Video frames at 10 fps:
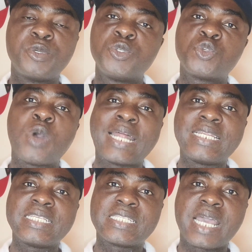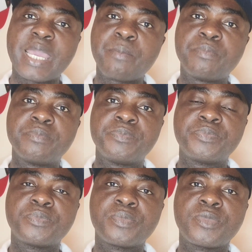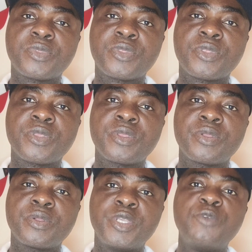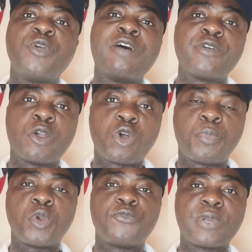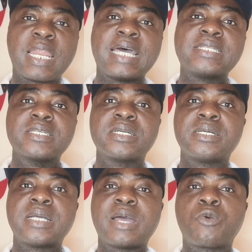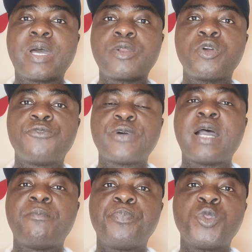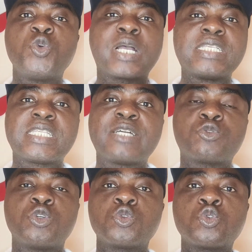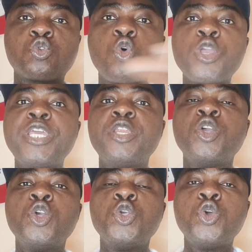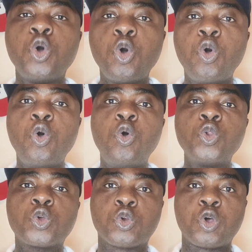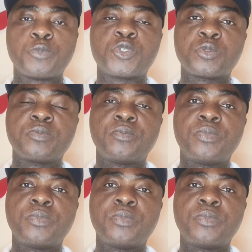So at this time, if you have a couple of land around your farm, you can start growing your own crops.